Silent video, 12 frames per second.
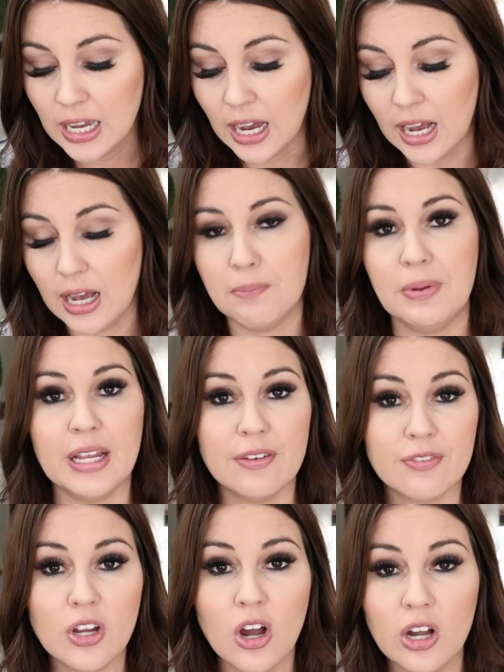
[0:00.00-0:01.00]
um, but
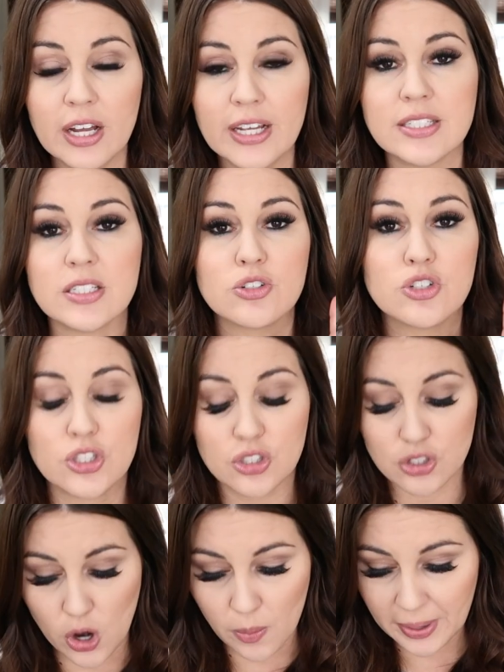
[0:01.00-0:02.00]
if not,
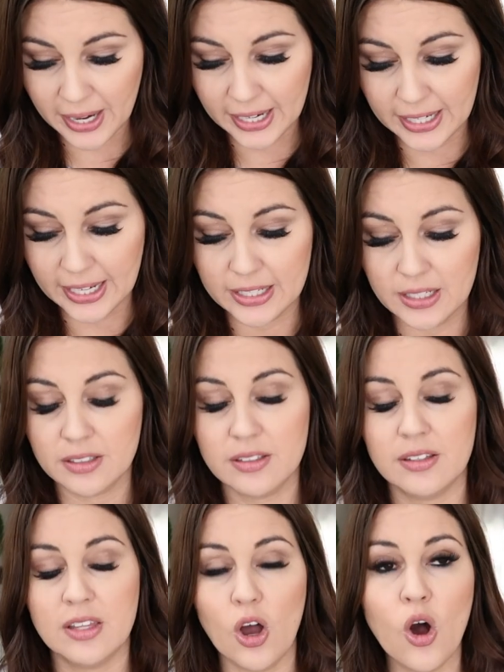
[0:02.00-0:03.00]
just don't panic.
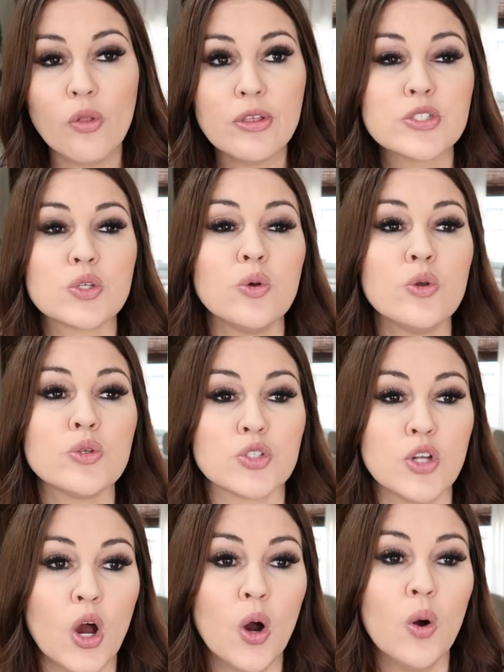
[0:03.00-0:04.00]
All the schools
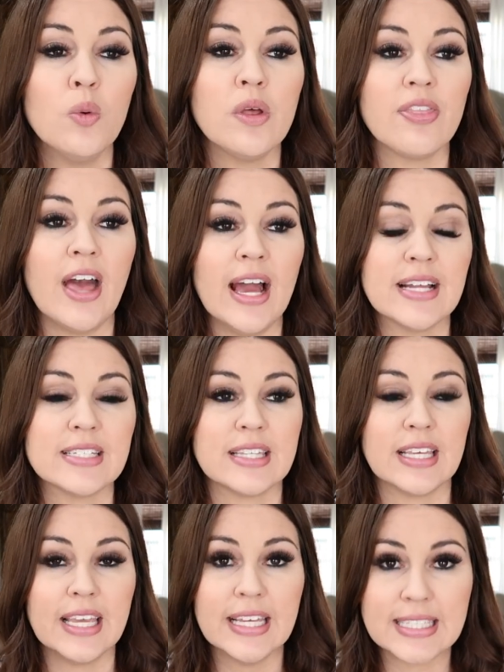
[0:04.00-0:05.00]
know that
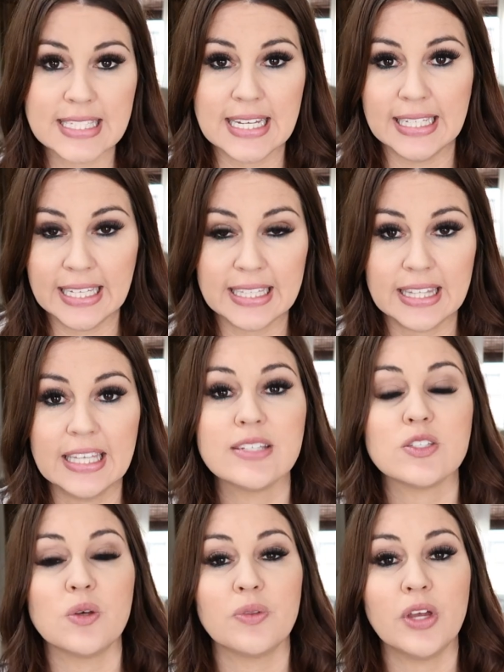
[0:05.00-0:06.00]
the kids didn't get
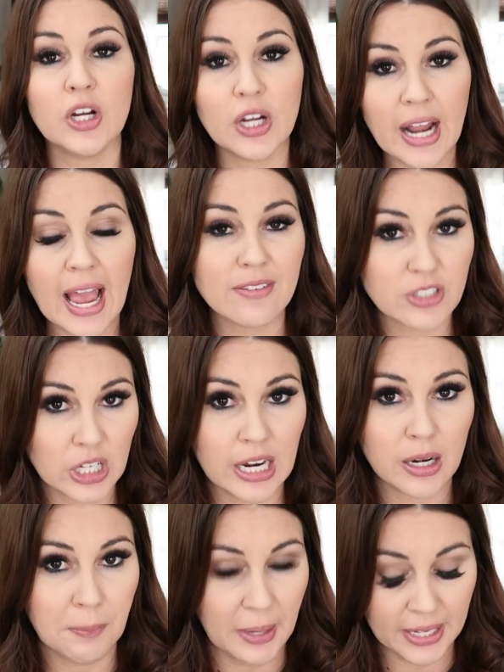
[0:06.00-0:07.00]
this. So they're gonna have to
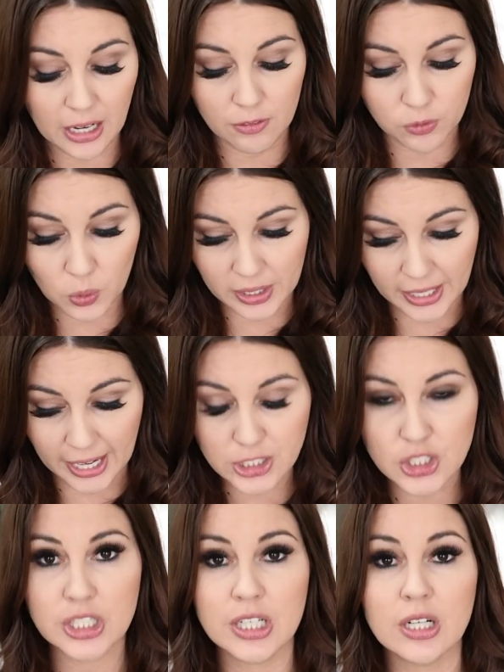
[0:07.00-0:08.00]
kind of make up for it
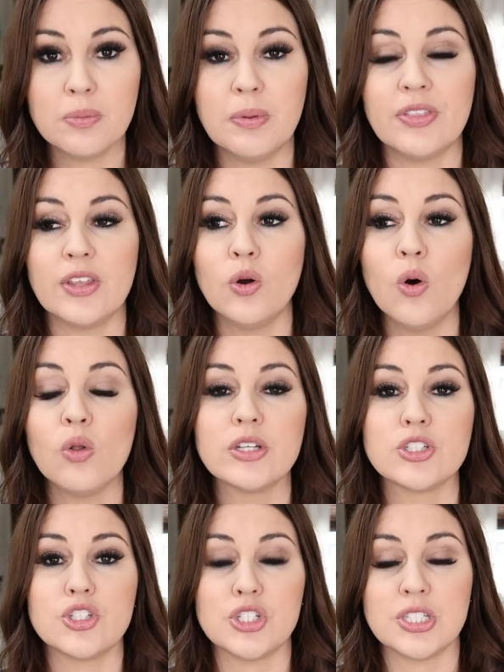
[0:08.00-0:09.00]
next year. But the goal
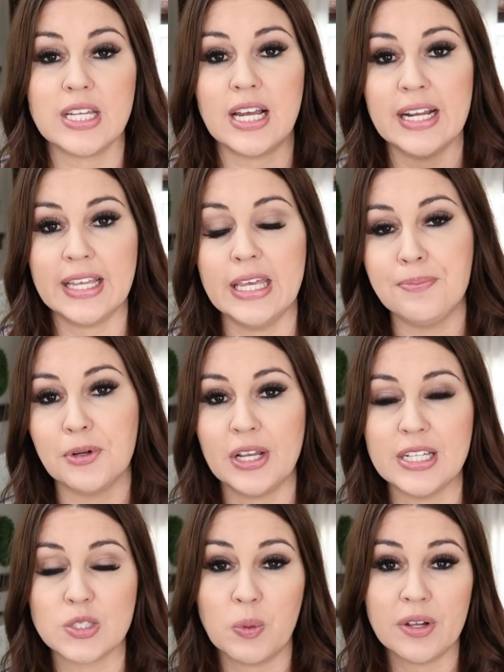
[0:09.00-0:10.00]
is just to kind of keep your
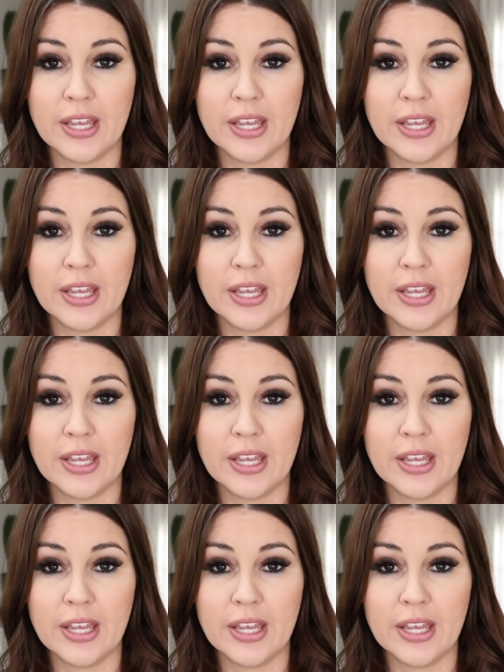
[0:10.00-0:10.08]
kids where